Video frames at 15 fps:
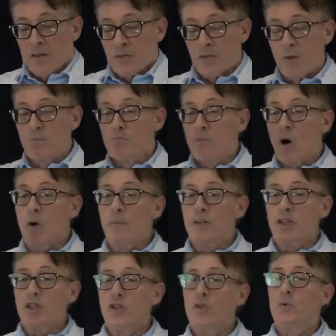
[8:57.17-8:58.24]
The
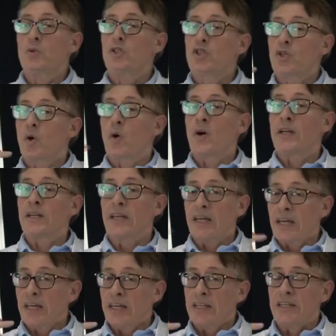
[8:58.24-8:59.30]
moment you join
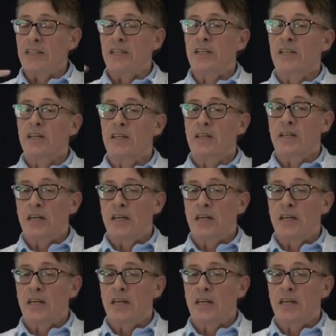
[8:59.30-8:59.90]
in,